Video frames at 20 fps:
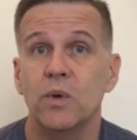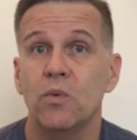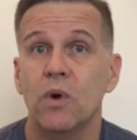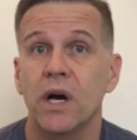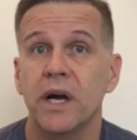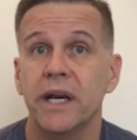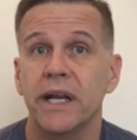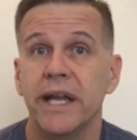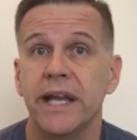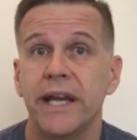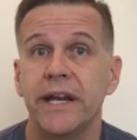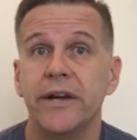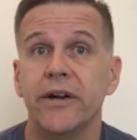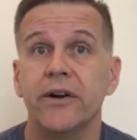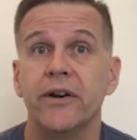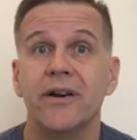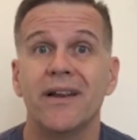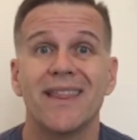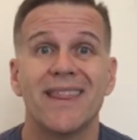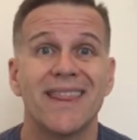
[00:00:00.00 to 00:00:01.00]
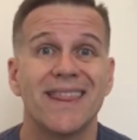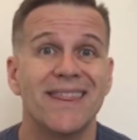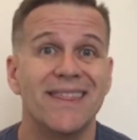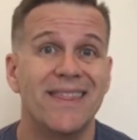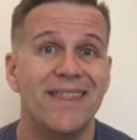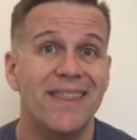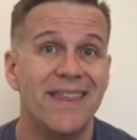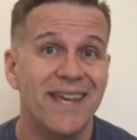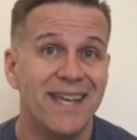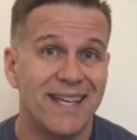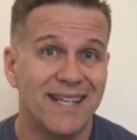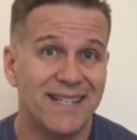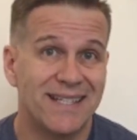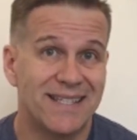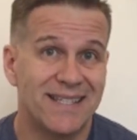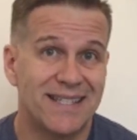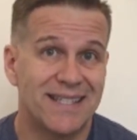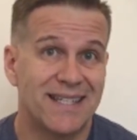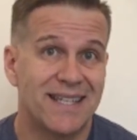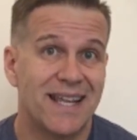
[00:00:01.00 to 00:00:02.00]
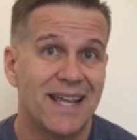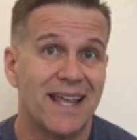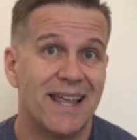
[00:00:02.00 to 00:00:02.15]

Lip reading: want to hear this.